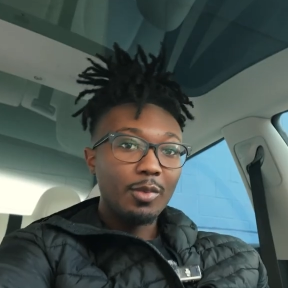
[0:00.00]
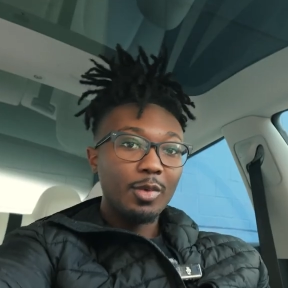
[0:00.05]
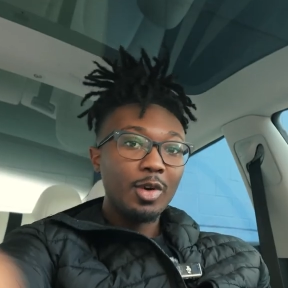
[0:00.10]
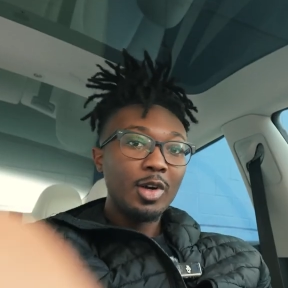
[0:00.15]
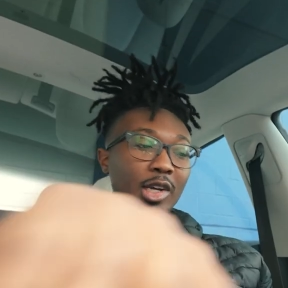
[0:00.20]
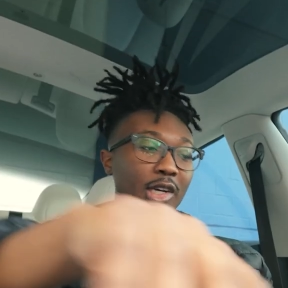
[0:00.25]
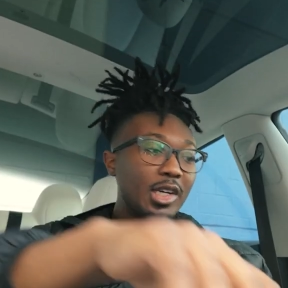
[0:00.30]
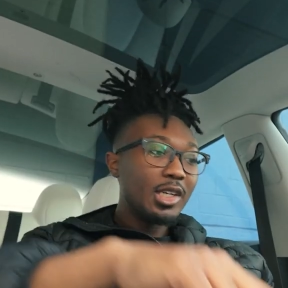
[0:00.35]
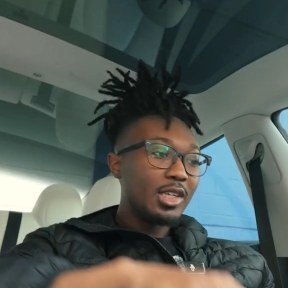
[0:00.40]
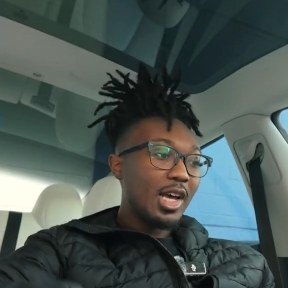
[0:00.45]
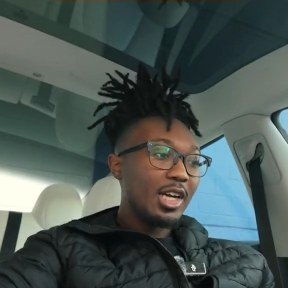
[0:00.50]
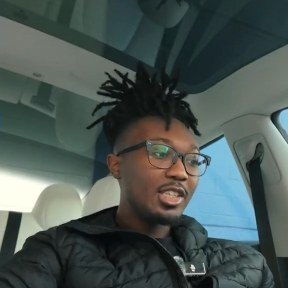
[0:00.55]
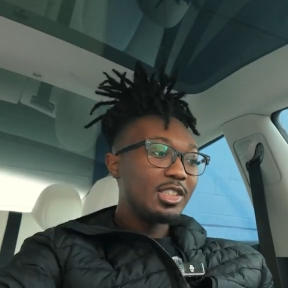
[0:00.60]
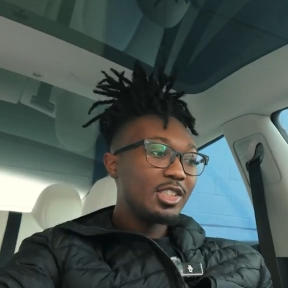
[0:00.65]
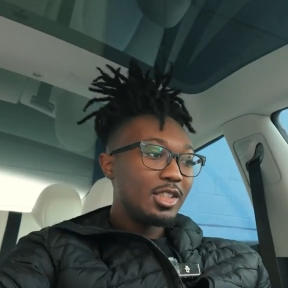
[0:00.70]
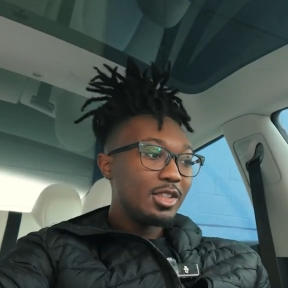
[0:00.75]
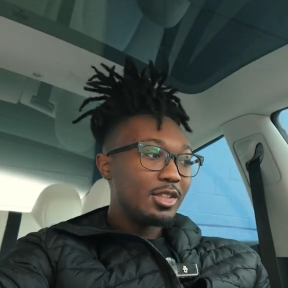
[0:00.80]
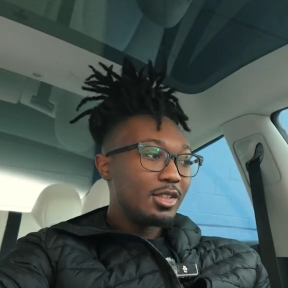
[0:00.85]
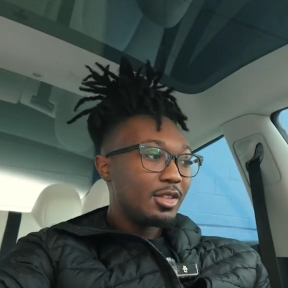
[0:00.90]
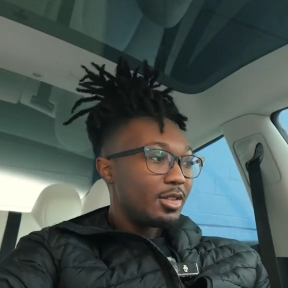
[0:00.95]
I'm running a
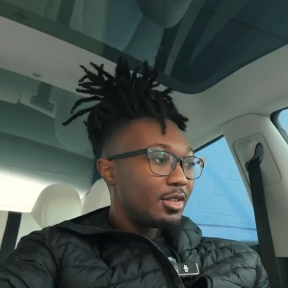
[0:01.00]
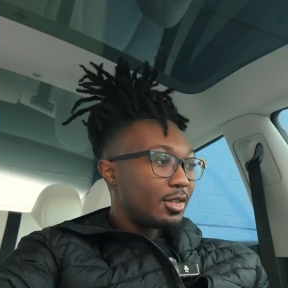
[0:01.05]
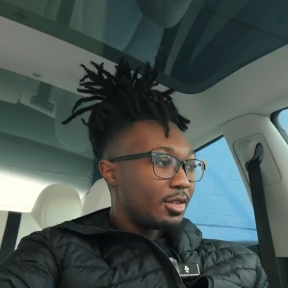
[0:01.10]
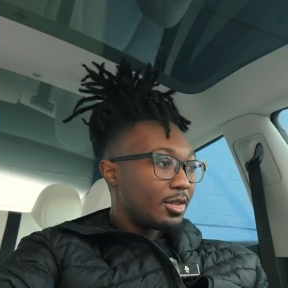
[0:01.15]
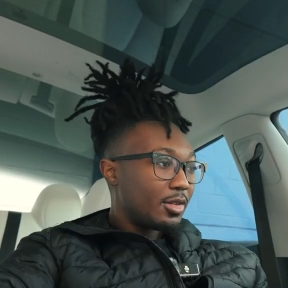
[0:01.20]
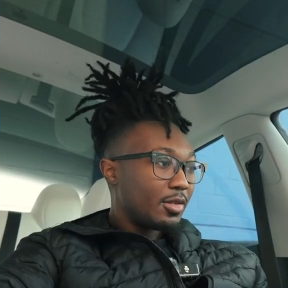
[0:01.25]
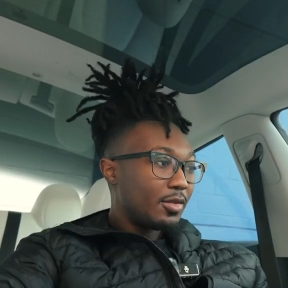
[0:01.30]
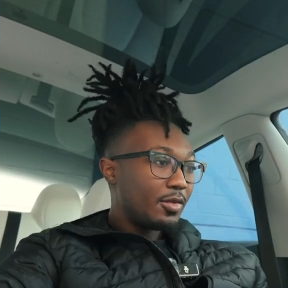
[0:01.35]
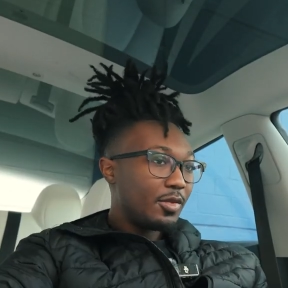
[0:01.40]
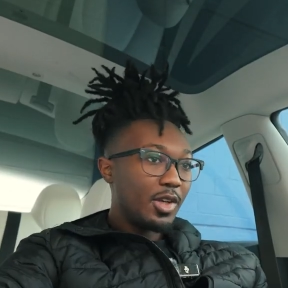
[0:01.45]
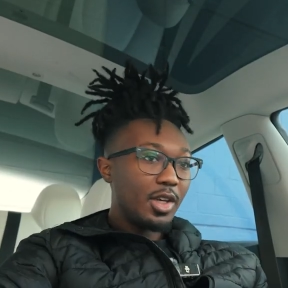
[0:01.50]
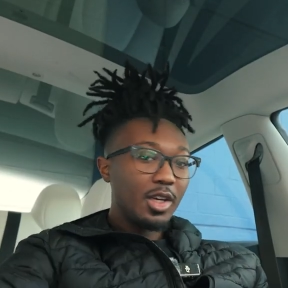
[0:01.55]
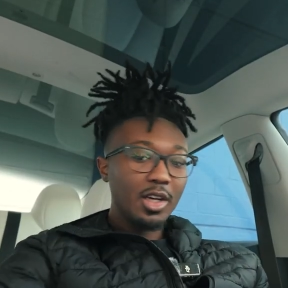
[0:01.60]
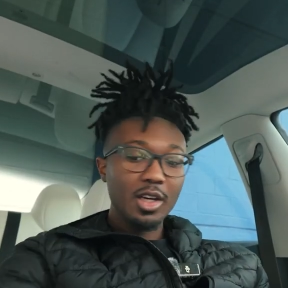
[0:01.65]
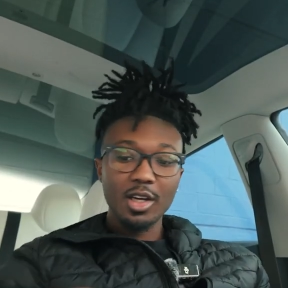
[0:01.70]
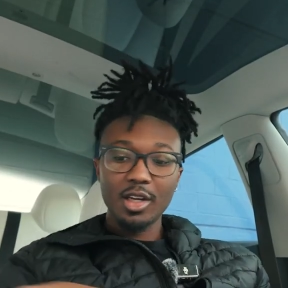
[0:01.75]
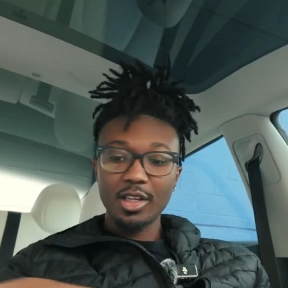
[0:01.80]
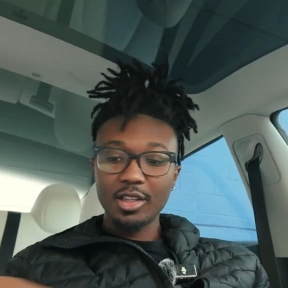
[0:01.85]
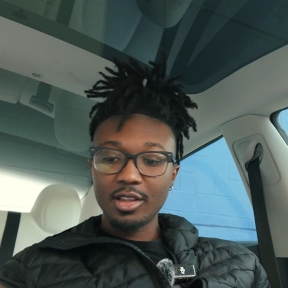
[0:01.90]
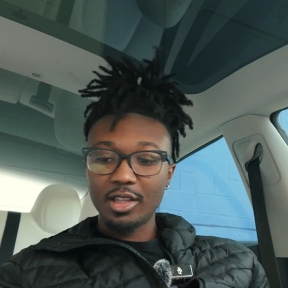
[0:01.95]
connection
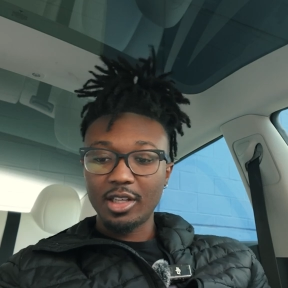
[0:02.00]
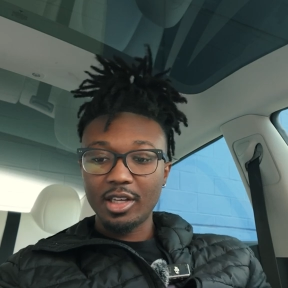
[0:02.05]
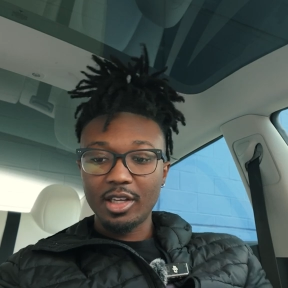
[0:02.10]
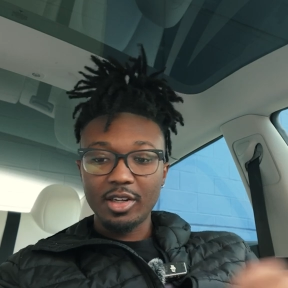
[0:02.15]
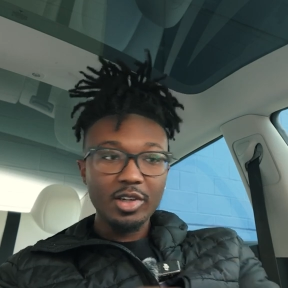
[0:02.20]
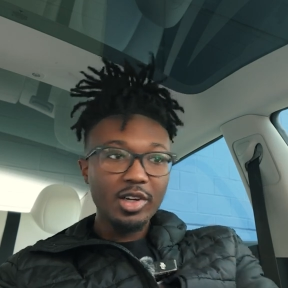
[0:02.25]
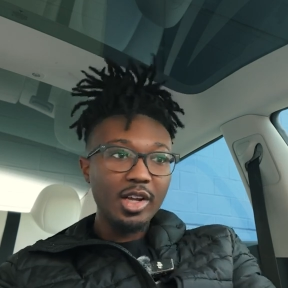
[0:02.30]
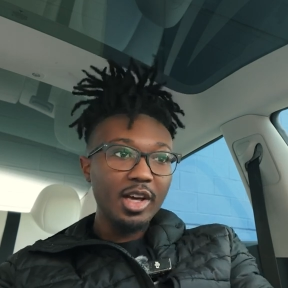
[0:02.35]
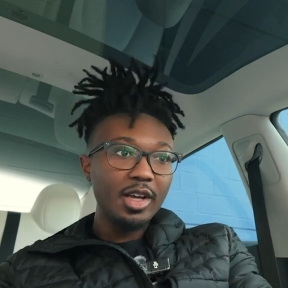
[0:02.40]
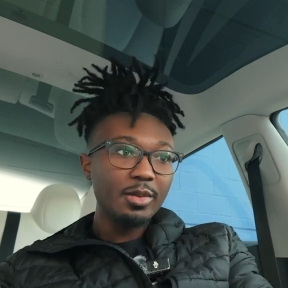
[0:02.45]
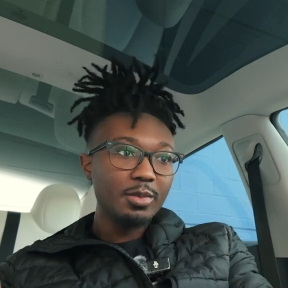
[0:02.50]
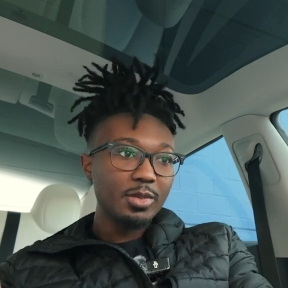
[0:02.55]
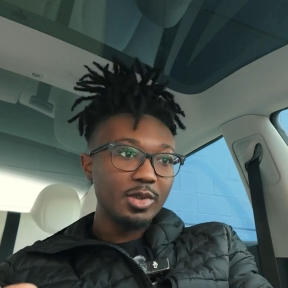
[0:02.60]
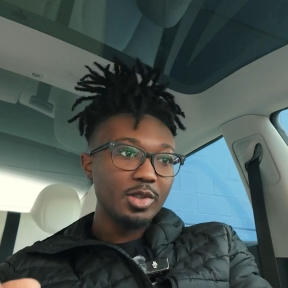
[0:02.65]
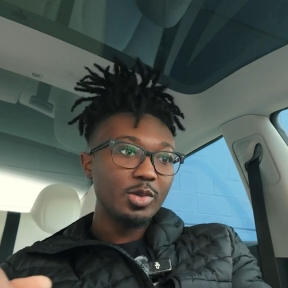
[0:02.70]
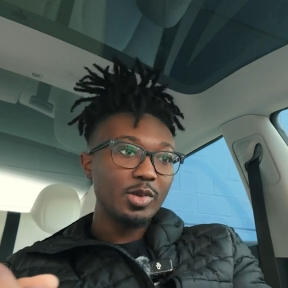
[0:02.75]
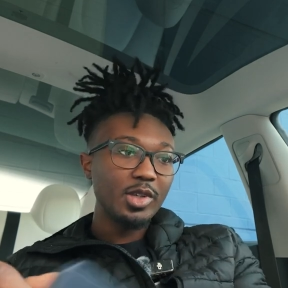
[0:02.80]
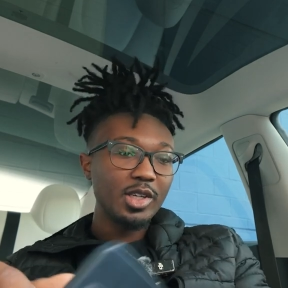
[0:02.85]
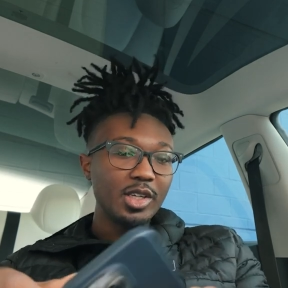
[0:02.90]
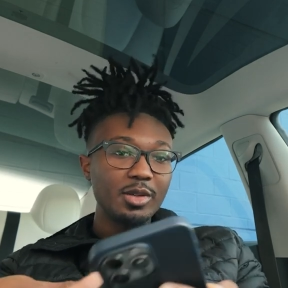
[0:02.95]
via the internet
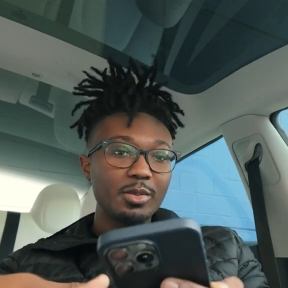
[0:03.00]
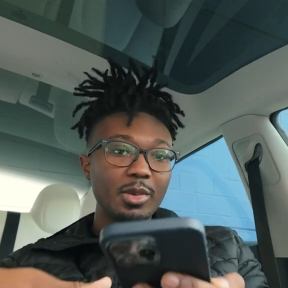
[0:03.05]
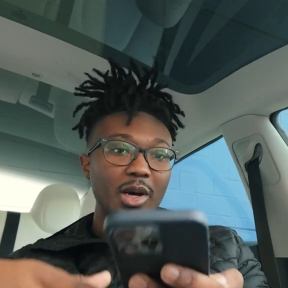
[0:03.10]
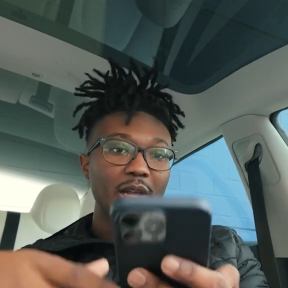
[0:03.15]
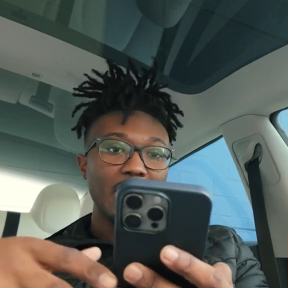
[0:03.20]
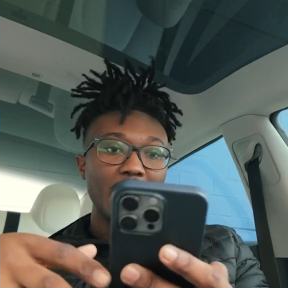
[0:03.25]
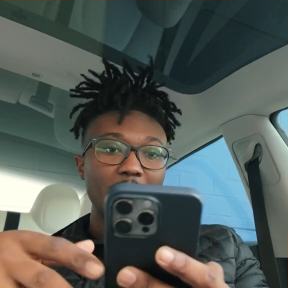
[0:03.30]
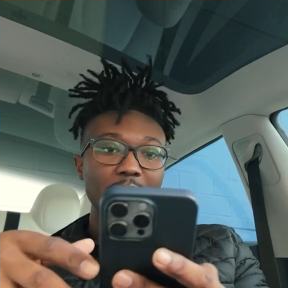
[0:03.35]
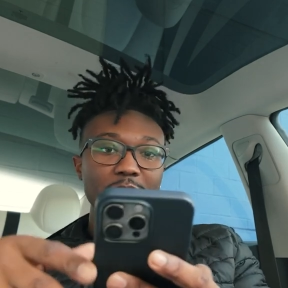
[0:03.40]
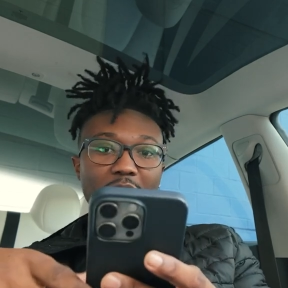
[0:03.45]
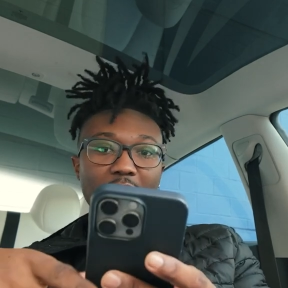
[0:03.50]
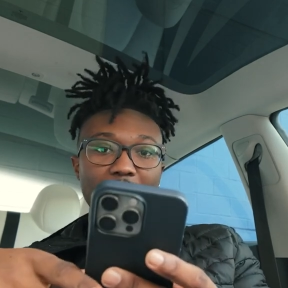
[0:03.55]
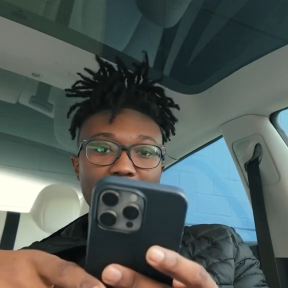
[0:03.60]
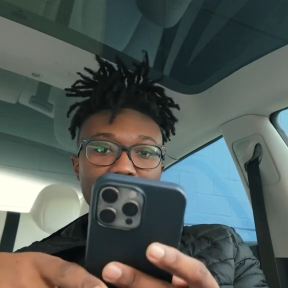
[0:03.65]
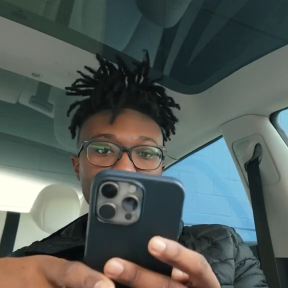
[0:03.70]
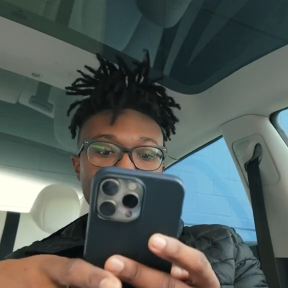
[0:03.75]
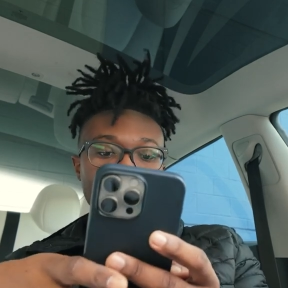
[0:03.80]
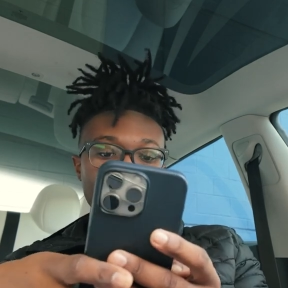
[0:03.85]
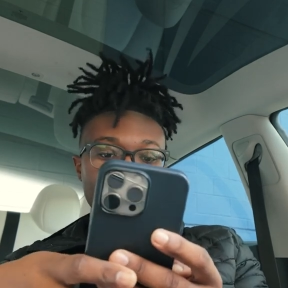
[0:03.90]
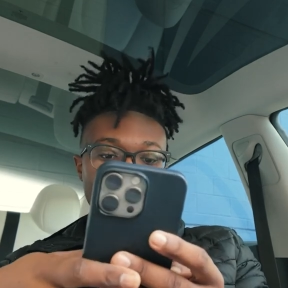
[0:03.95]
between my laptop
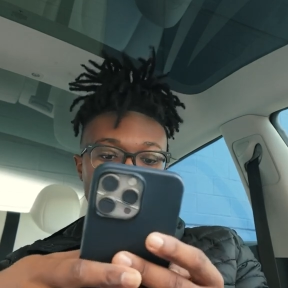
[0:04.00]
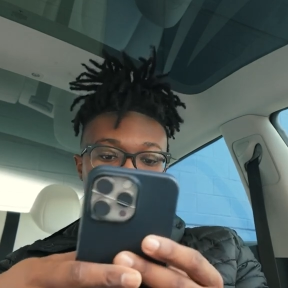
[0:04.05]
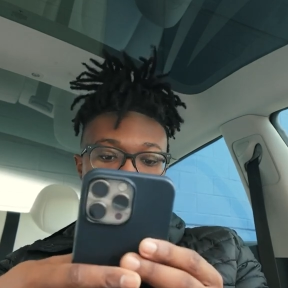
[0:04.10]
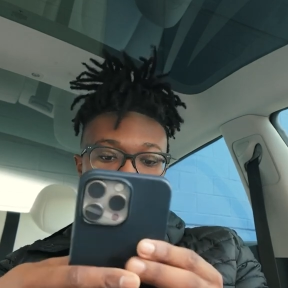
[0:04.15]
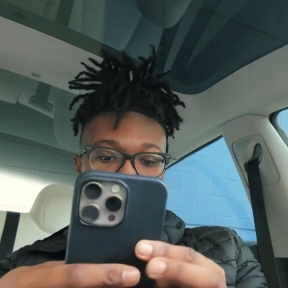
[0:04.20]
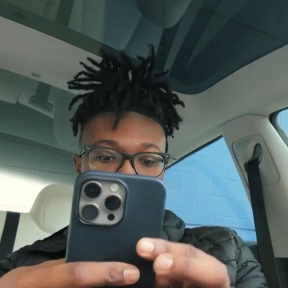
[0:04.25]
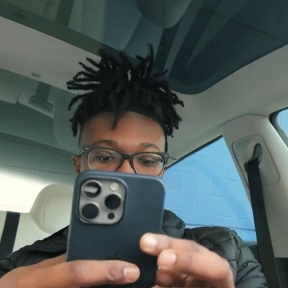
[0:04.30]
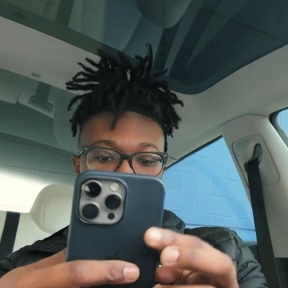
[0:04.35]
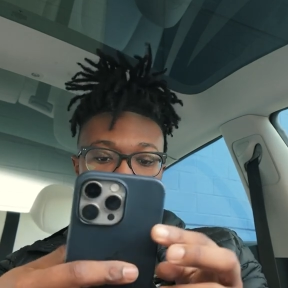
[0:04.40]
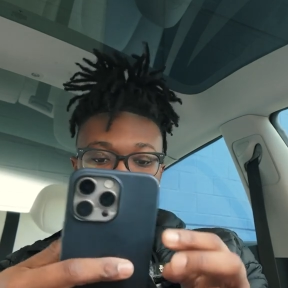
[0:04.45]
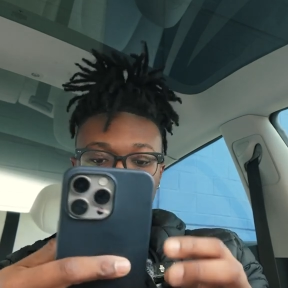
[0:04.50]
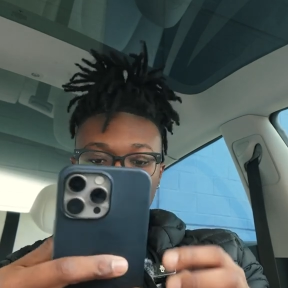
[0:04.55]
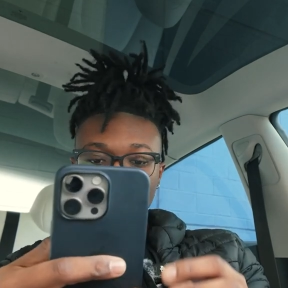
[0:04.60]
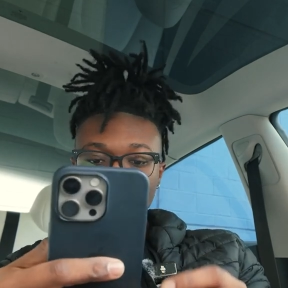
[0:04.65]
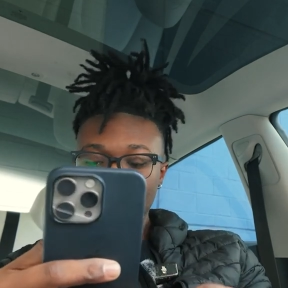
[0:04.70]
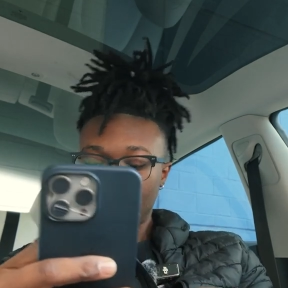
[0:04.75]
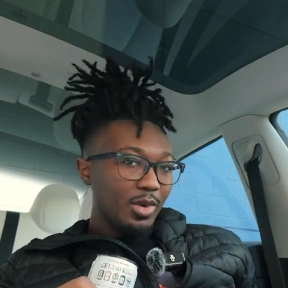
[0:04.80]
and the computers at my house.